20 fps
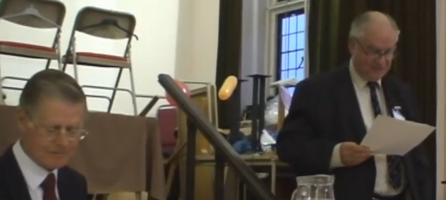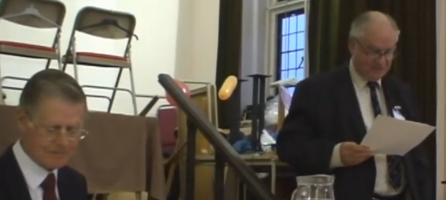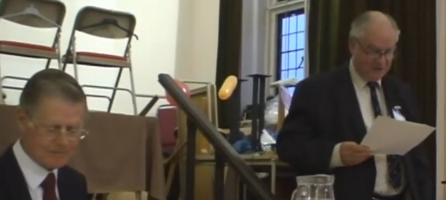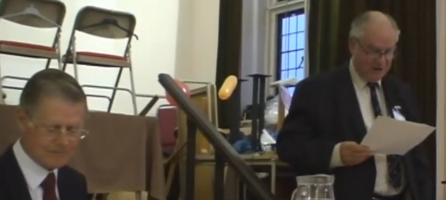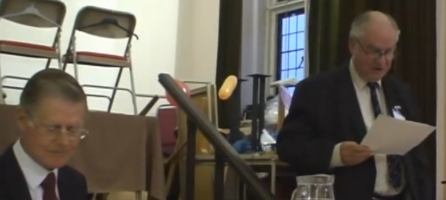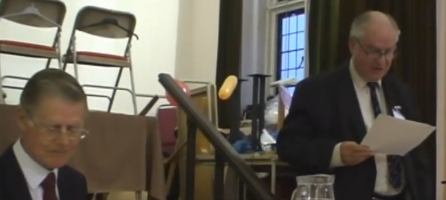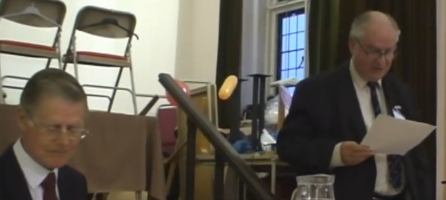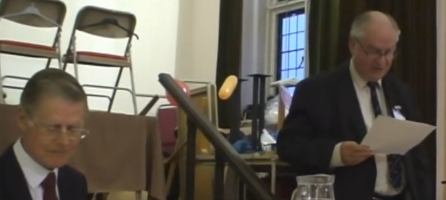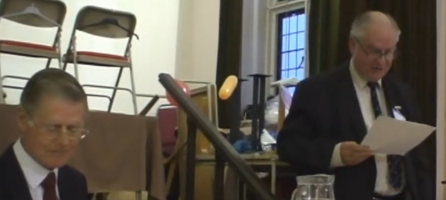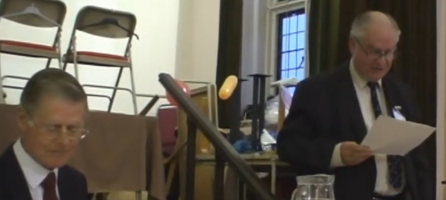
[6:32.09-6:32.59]
Speaker 1: have
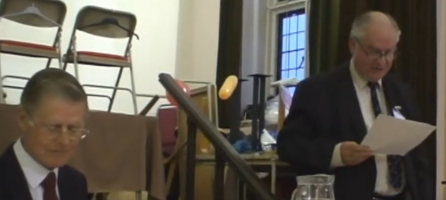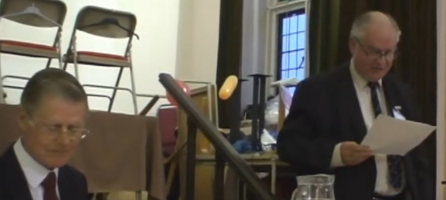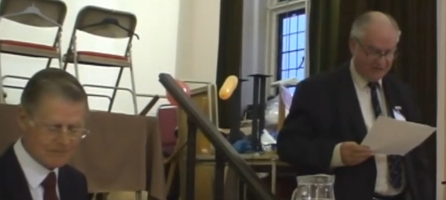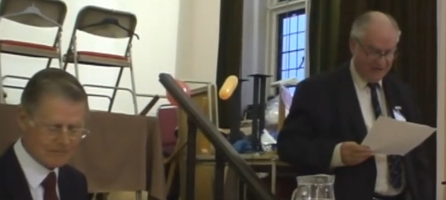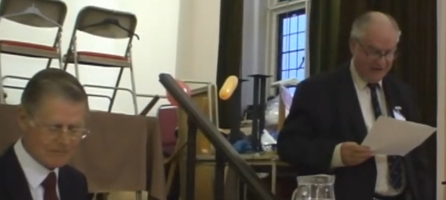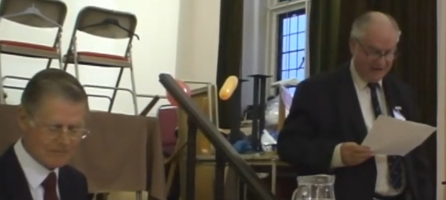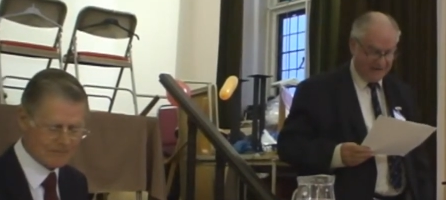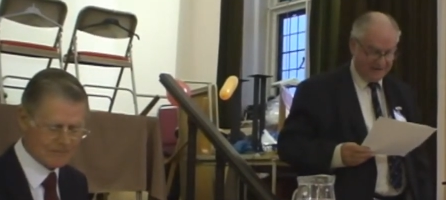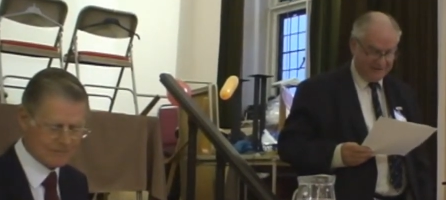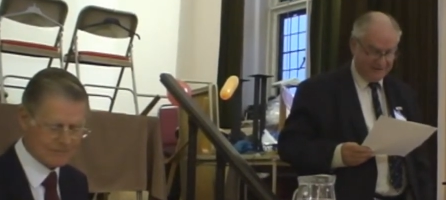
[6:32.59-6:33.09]
broken
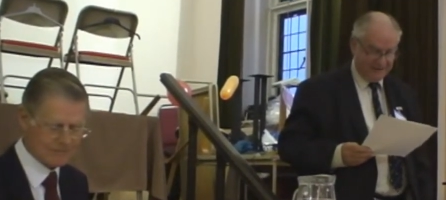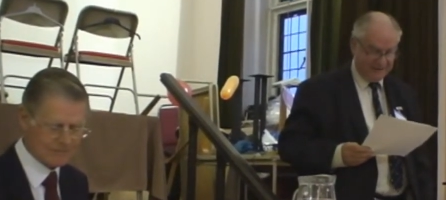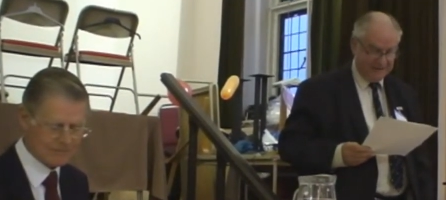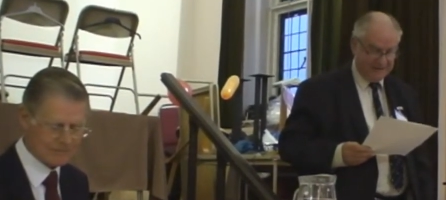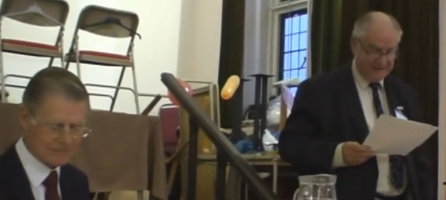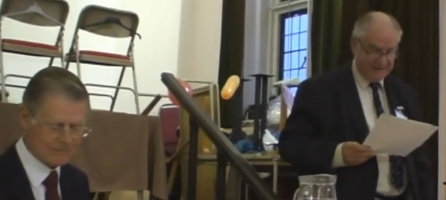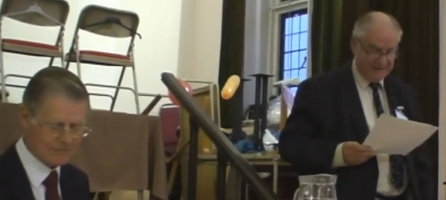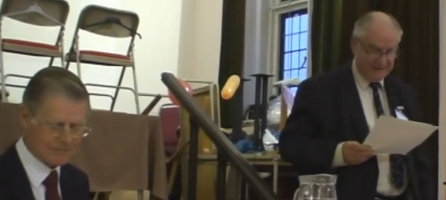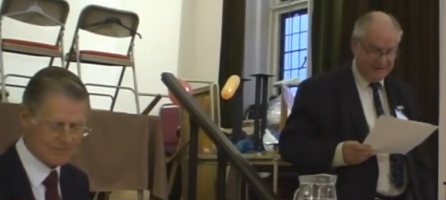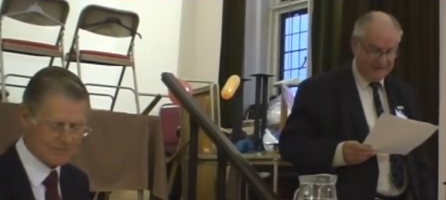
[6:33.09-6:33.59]
exactly
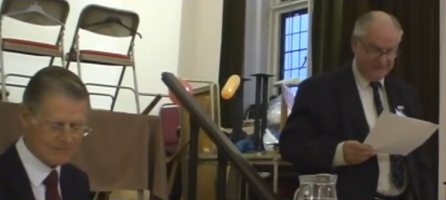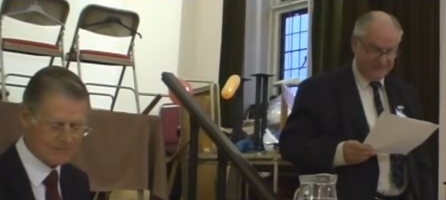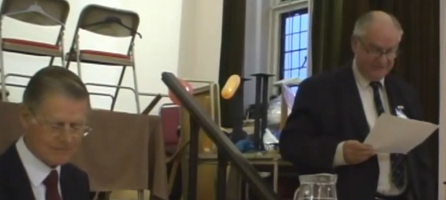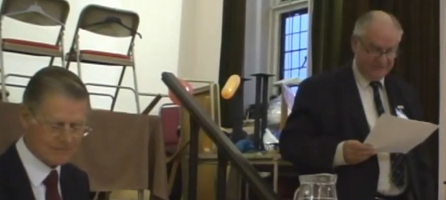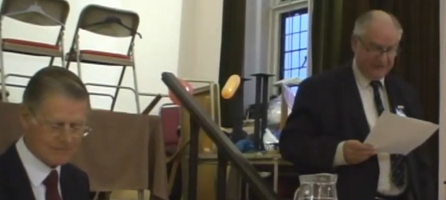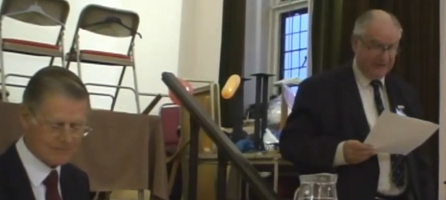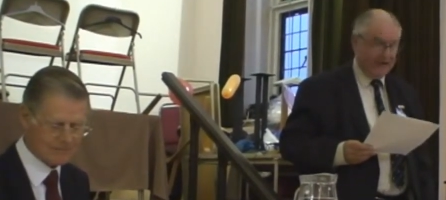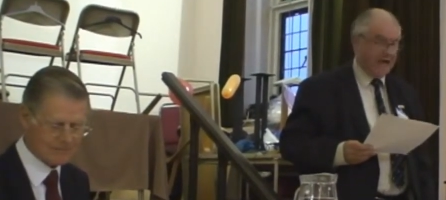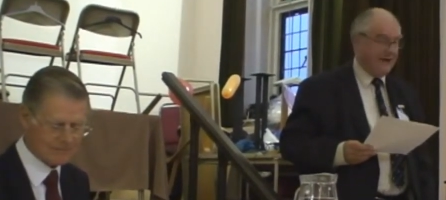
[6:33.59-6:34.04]
even